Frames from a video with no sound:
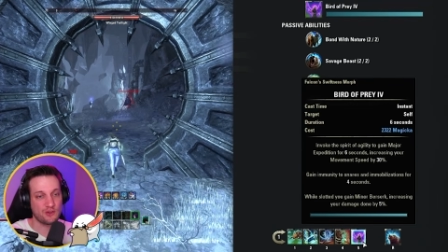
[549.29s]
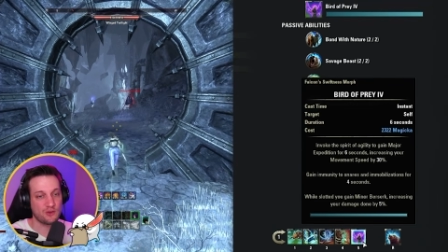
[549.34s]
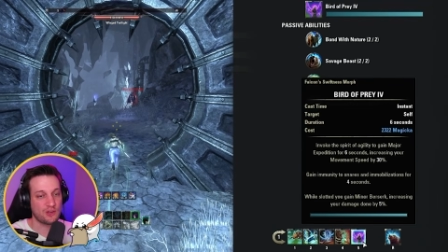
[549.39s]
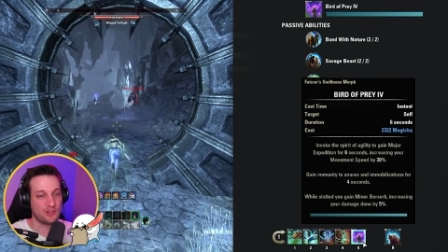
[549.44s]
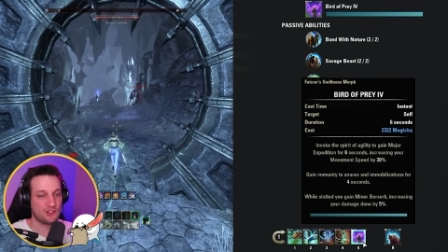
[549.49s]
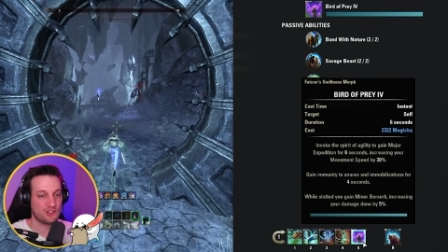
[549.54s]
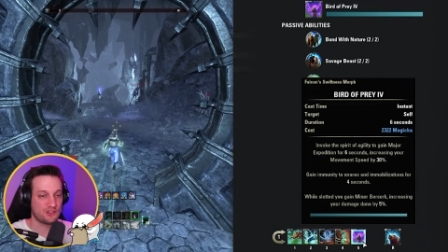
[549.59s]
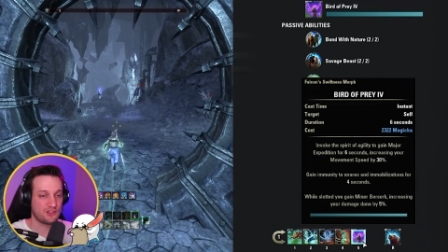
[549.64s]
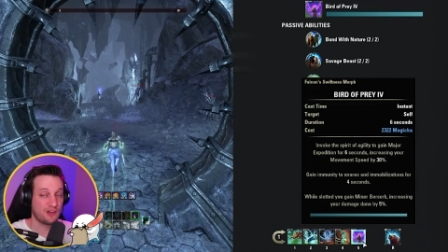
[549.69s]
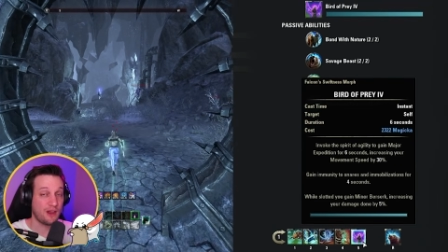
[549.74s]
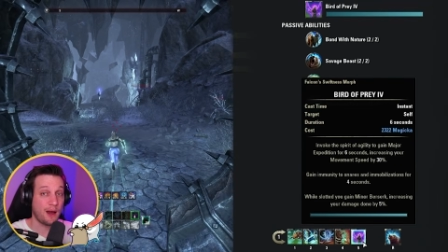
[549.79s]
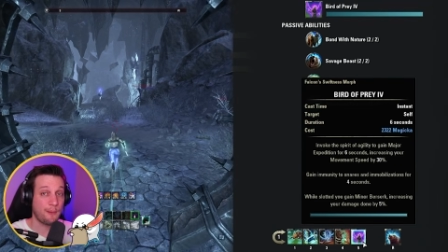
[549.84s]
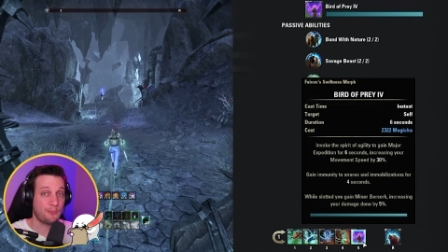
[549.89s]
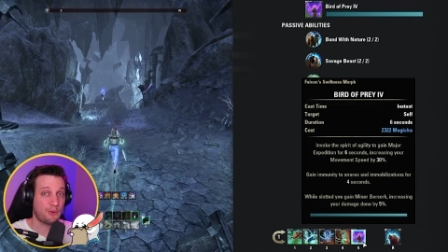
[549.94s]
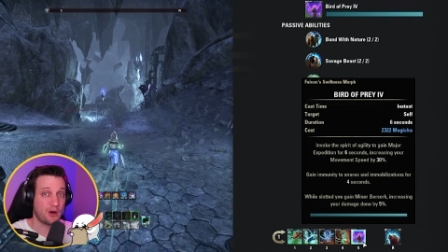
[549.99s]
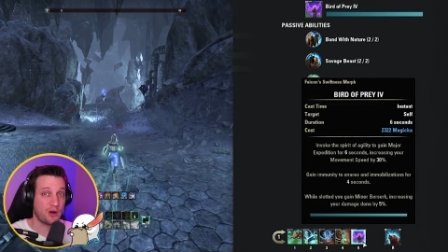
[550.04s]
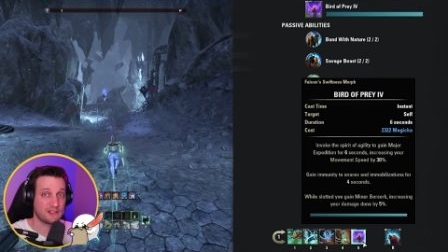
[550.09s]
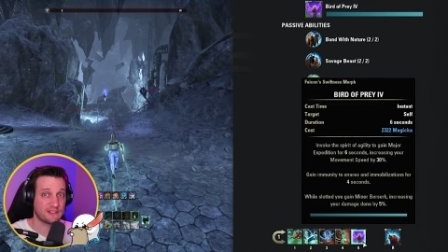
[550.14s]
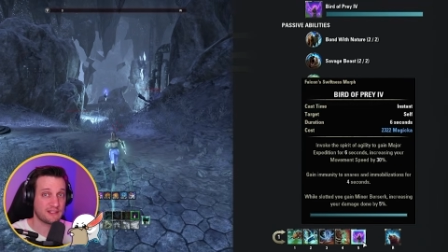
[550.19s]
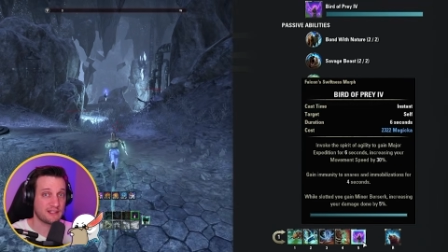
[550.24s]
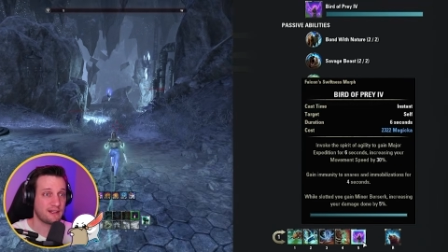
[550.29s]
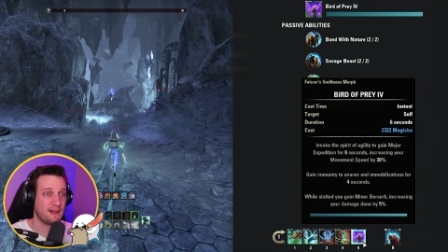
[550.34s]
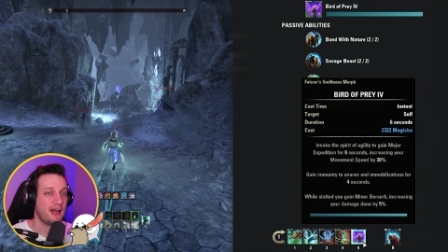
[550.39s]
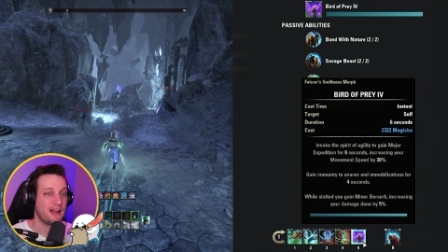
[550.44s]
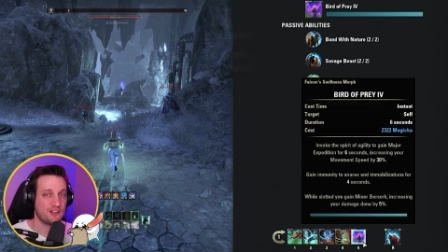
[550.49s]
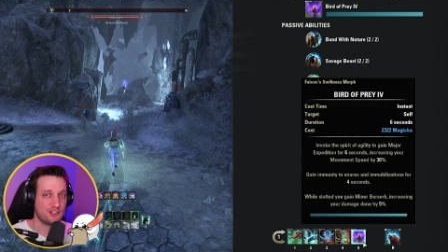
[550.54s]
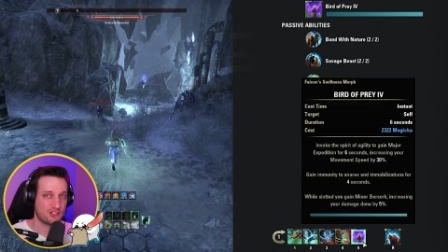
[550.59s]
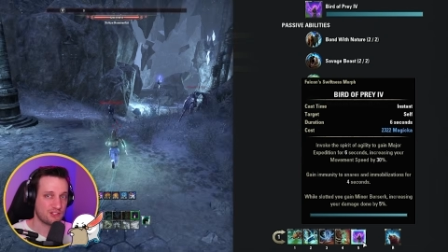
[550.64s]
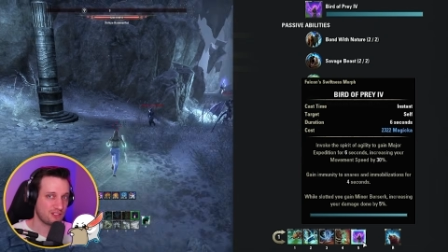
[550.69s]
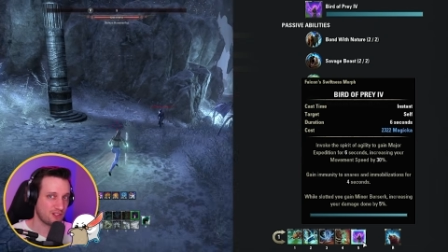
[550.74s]
You can just not press it
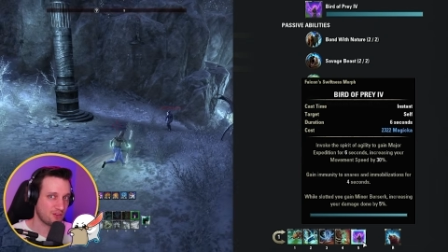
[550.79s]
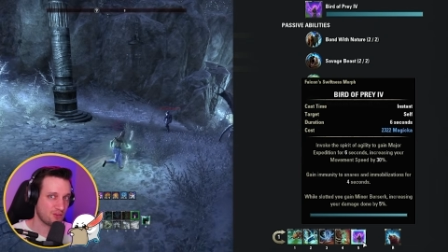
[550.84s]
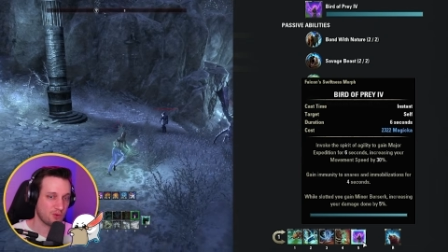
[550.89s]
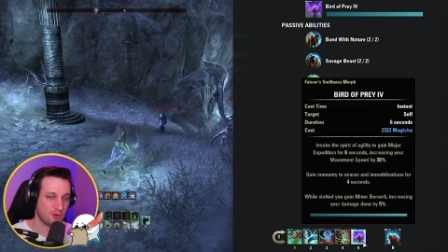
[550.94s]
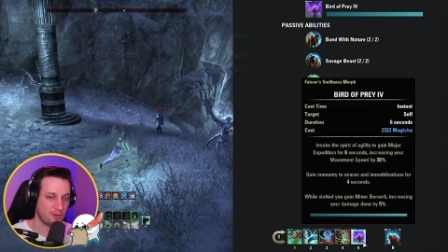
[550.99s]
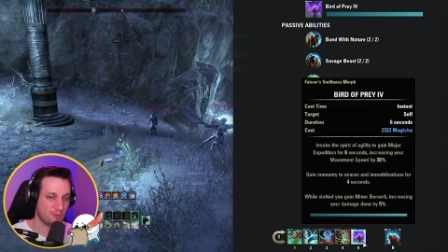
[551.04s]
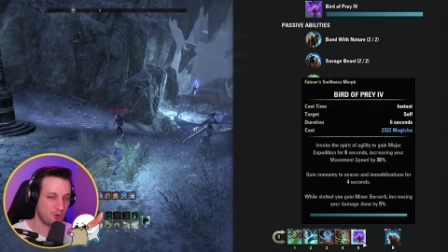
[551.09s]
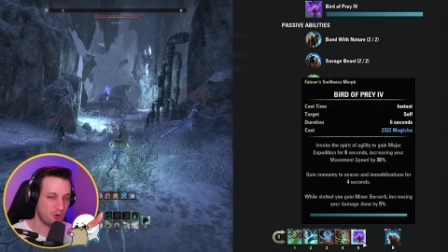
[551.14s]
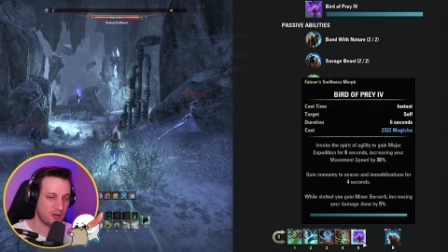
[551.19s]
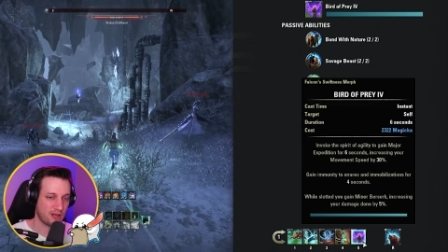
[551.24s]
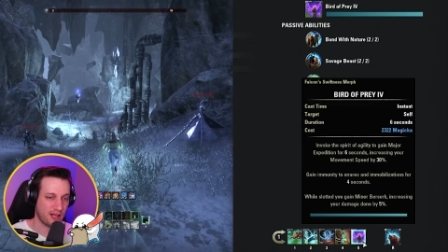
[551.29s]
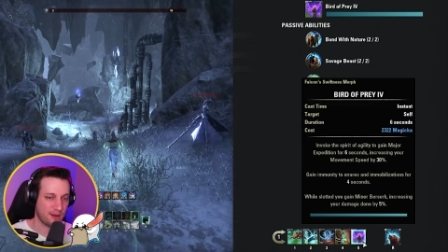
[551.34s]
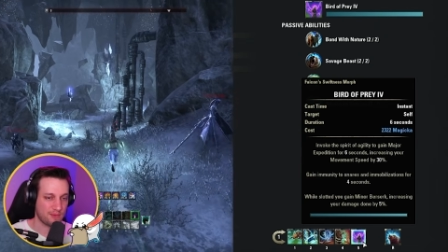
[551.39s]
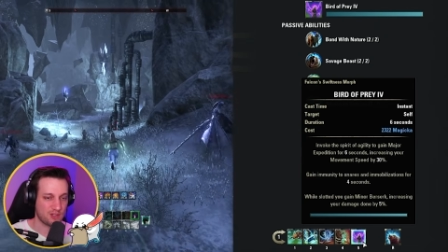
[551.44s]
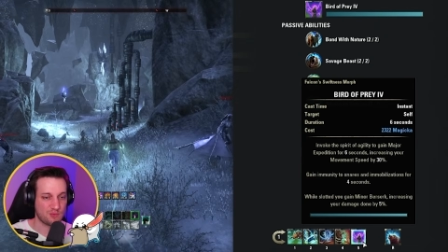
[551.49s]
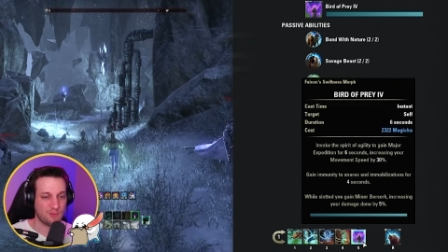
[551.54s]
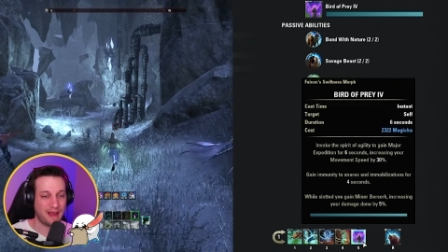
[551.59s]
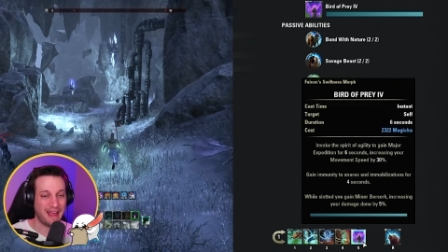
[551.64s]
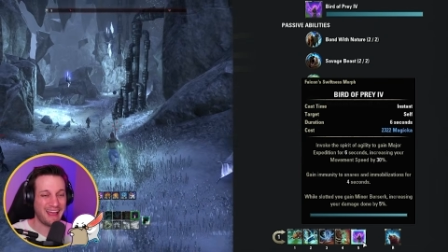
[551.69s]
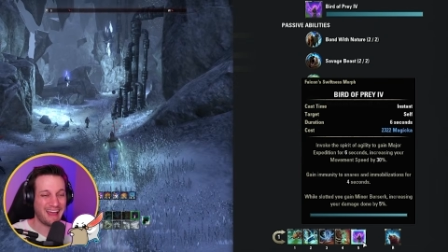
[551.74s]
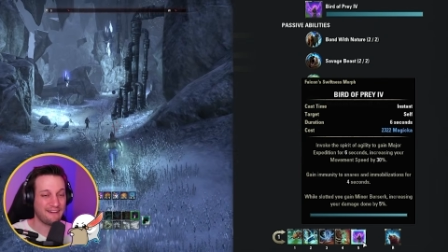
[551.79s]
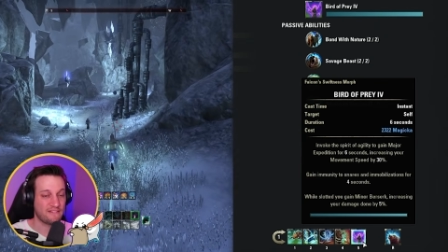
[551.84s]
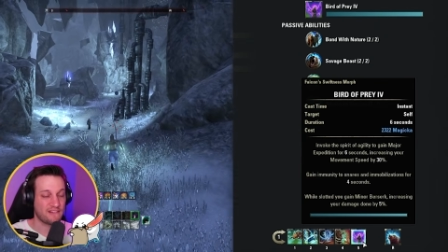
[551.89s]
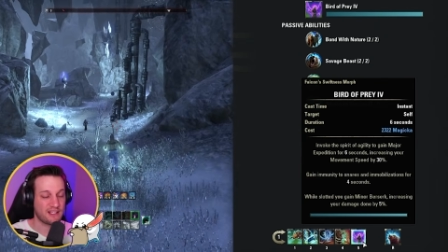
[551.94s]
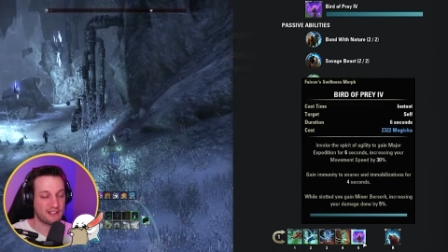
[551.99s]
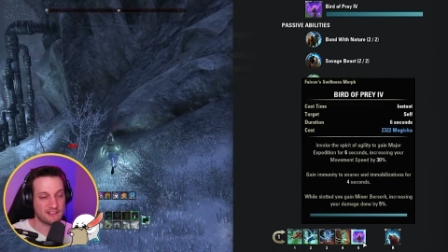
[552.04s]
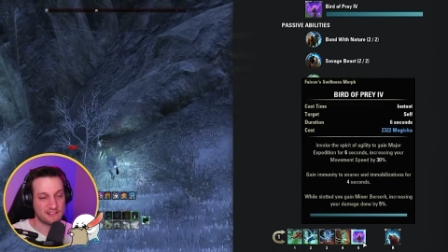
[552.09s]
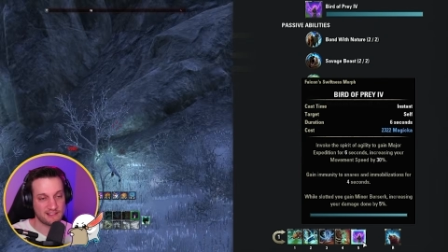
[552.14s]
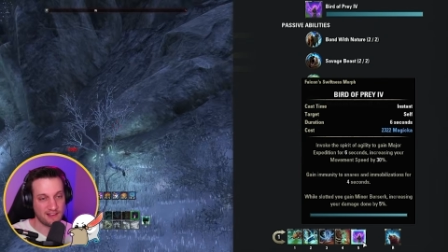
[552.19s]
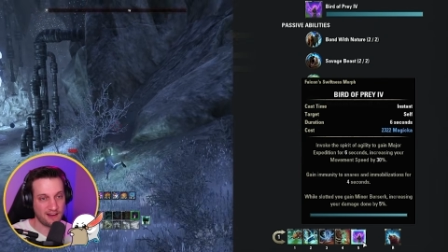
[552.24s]
and you're still doing more damage by
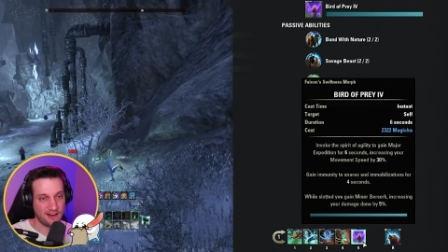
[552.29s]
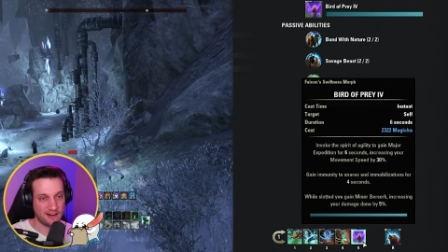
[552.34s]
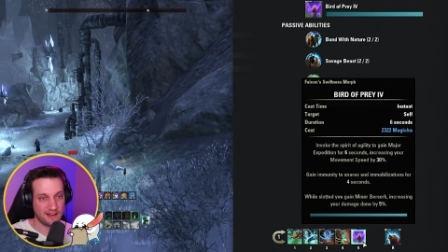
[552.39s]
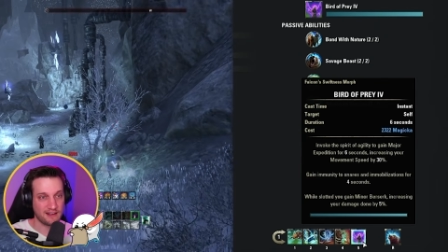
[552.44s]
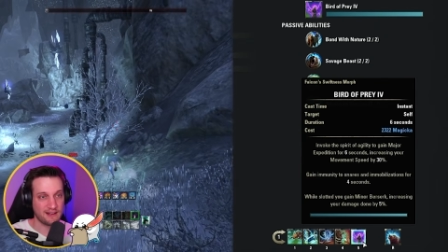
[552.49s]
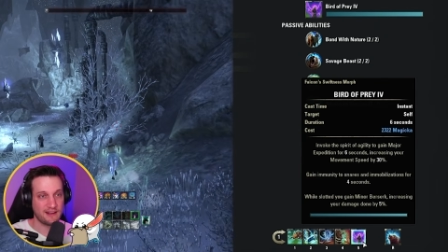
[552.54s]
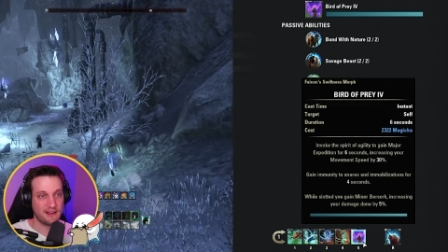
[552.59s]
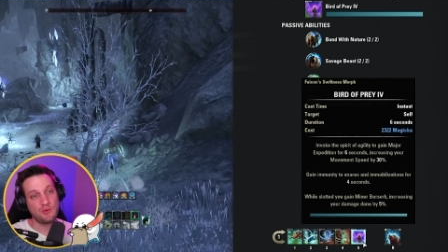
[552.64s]
having it slotted.